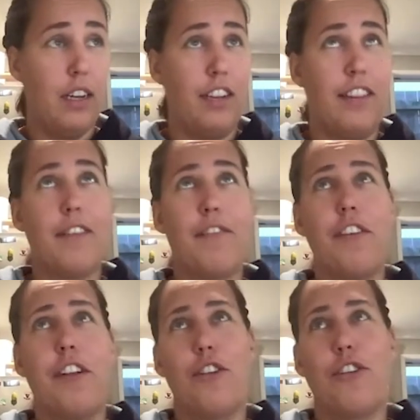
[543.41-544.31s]
I think
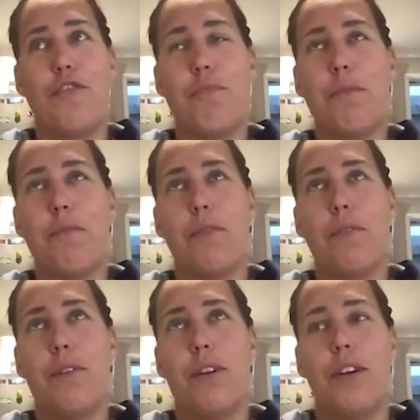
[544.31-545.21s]
a lot of
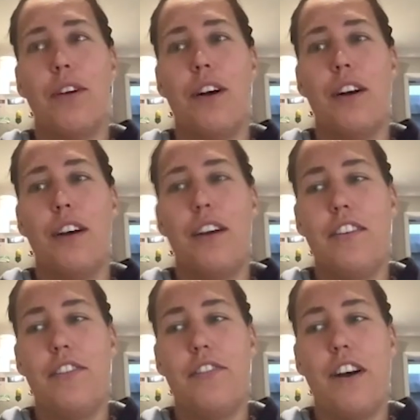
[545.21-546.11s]
people
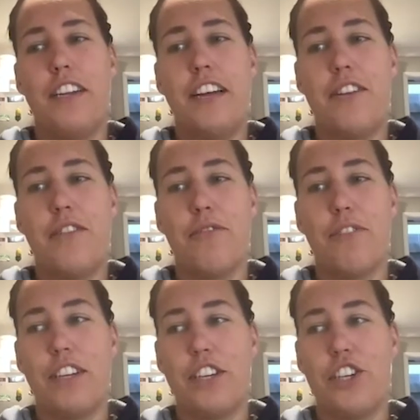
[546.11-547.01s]
find that a
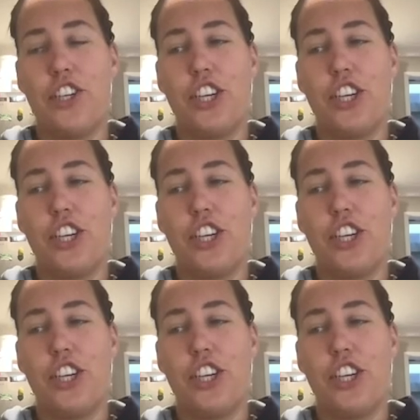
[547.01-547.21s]
really